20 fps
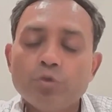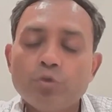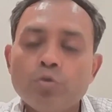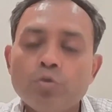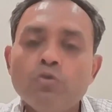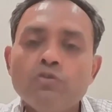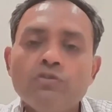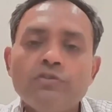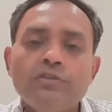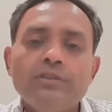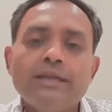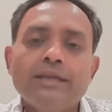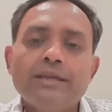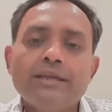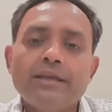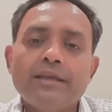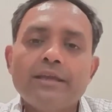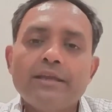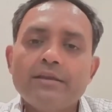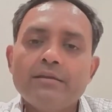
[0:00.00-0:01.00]
those
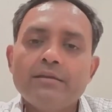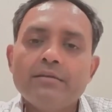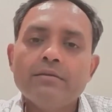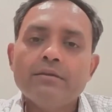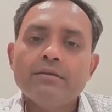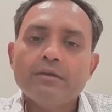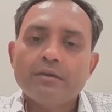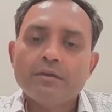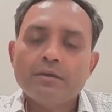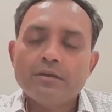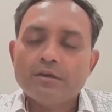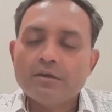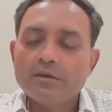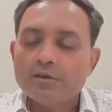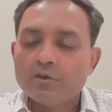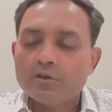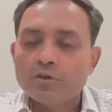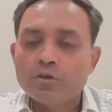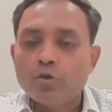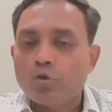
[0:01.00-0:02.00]
that can
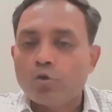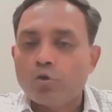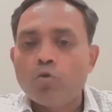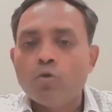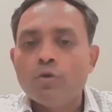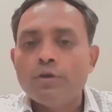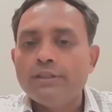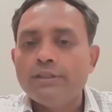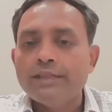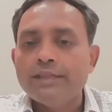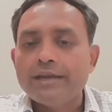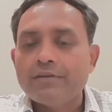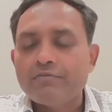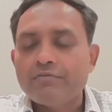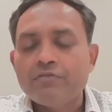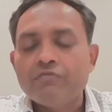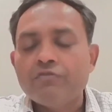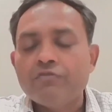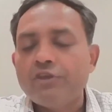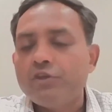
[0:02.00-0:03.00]
grow in
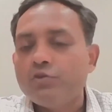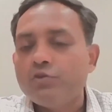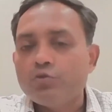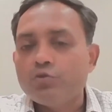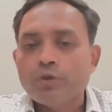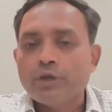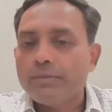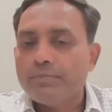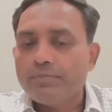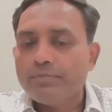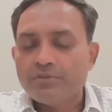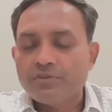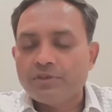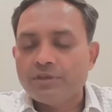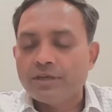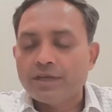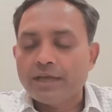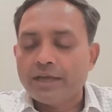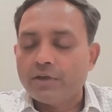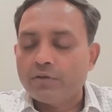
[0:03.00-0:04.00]
that 15 to
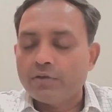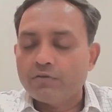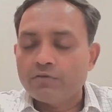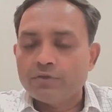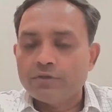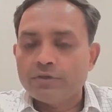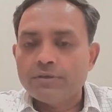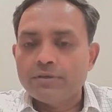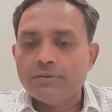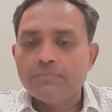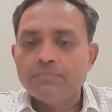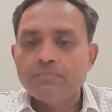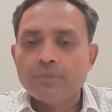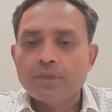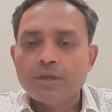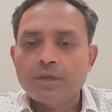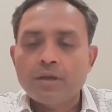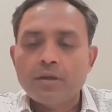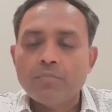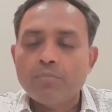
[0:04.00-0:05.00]
20% kind of a
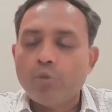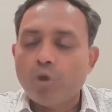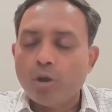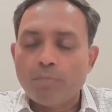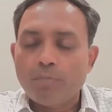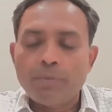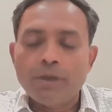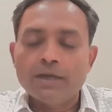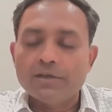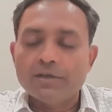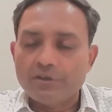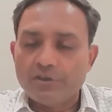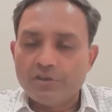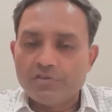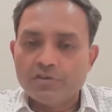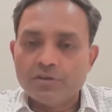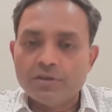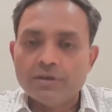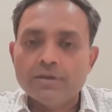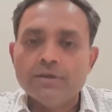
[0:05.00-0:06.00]
ballpark
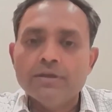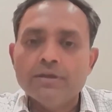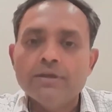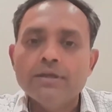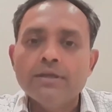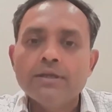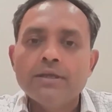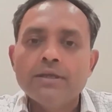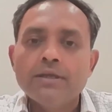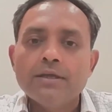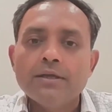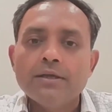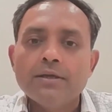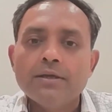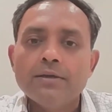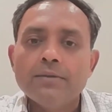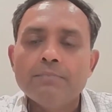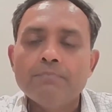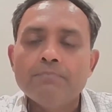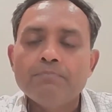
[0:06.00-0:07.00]
region.
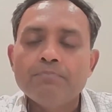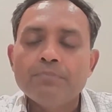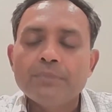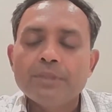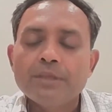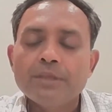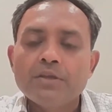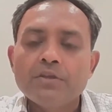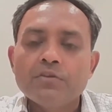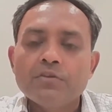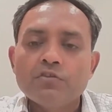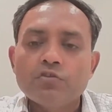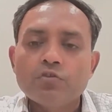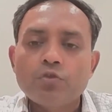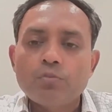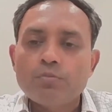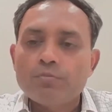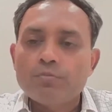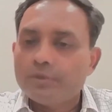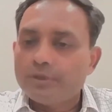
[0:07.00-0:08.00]
Uh,
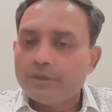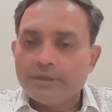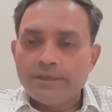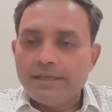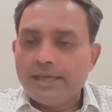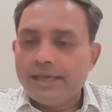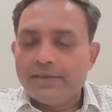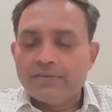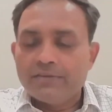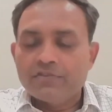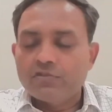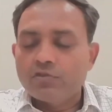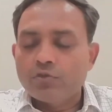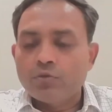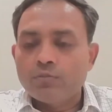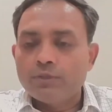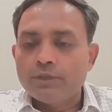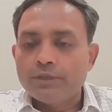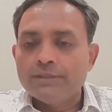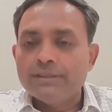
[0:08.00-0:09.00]
so yes,
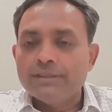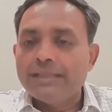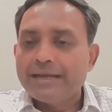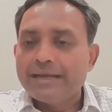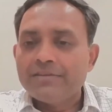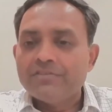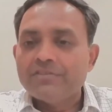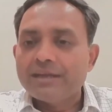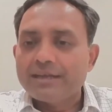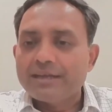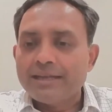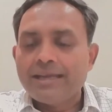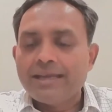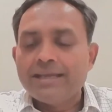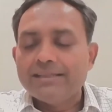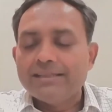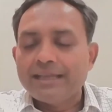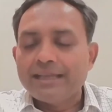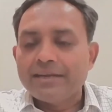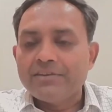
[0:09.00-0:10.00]
so that is our
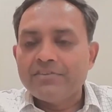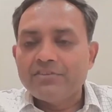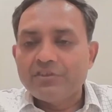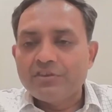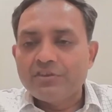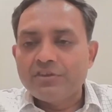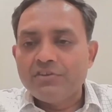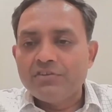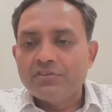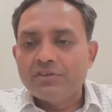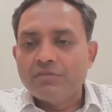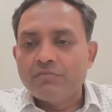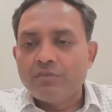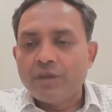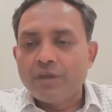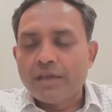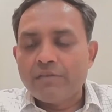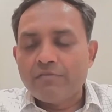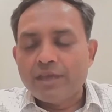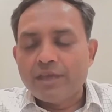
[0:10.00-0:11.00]
take, and that is the
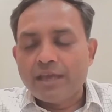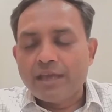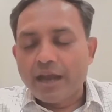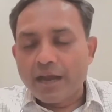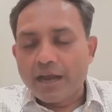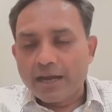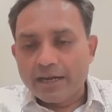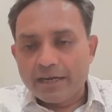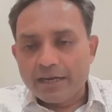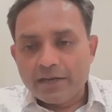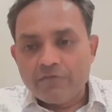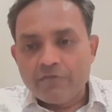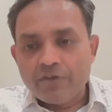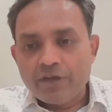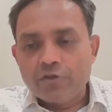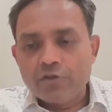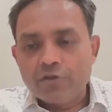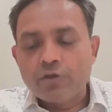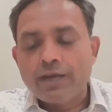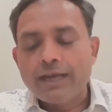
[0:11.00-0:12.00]
reason why we are
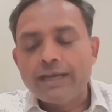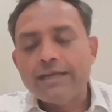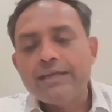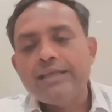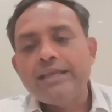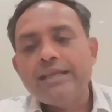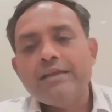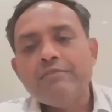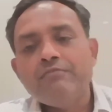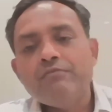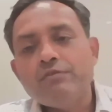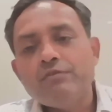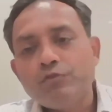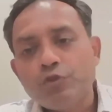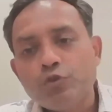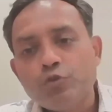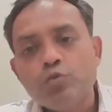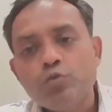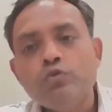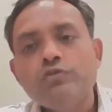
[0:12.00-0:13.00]
underweight on IT, and
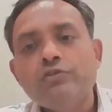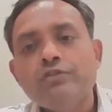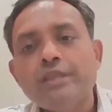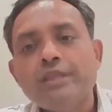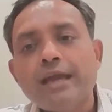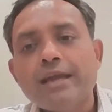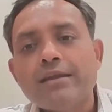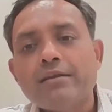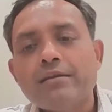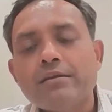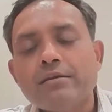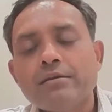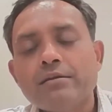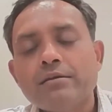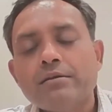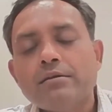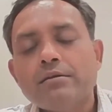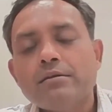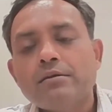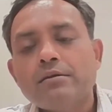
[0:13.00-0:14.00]
we've used that
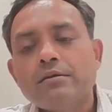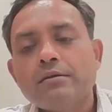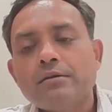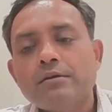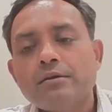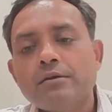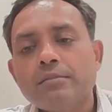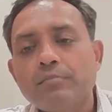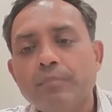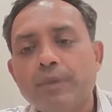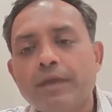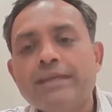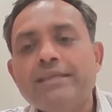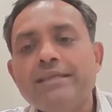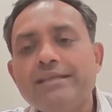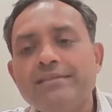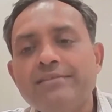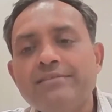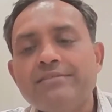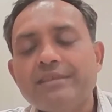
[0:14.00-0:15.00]

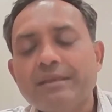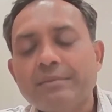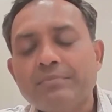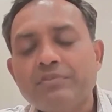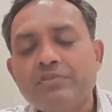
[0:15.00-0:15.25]
money in